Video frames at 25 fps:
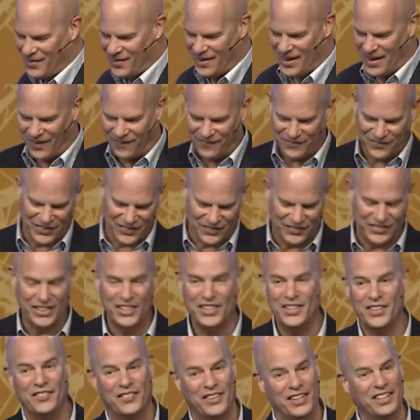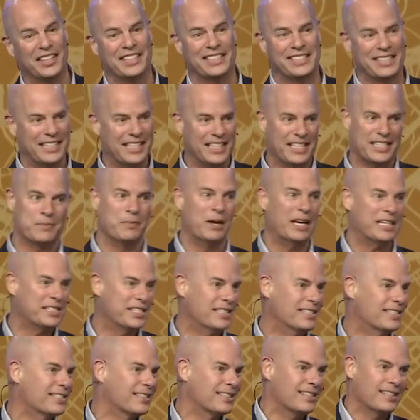helpful for you. If you listen to this
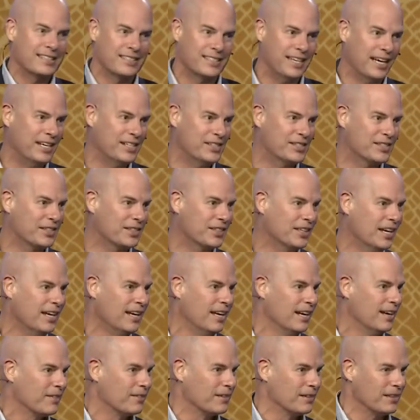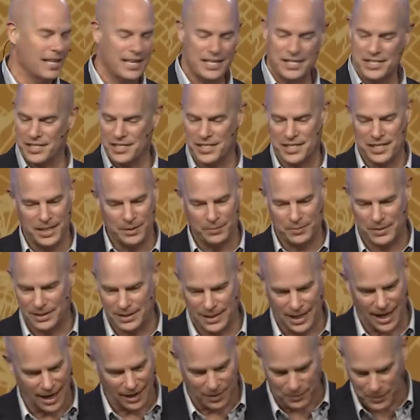message, it's going to change your relationships.
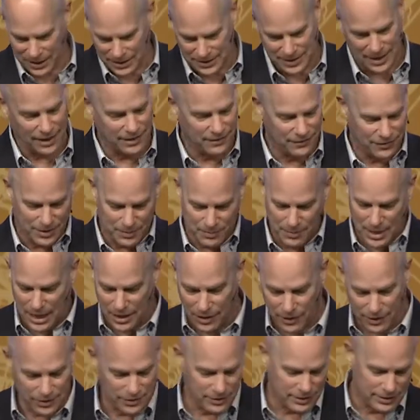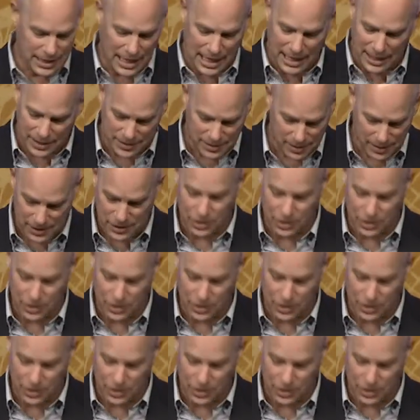I don't mind telling you if you're married or dating, so it's